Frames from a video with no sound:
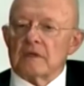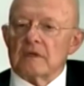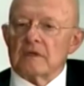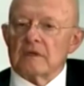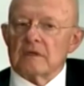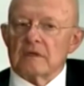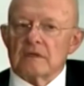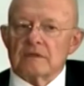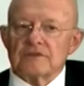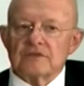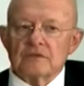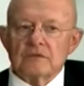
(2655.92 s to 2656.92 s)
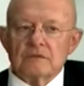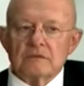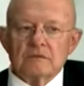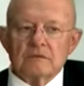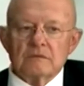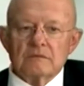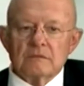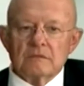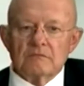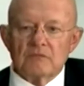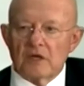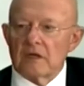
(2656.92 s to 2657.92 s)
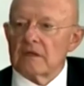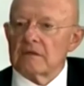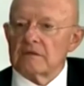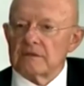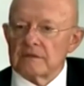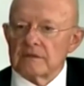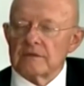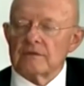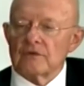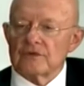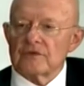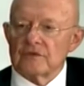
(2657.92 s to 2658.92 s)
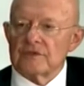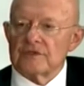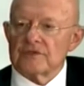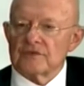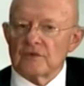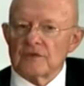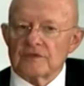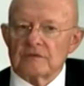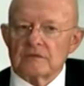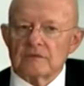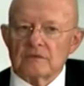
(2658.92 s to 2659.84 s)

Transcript: to bug the North Koreans with what,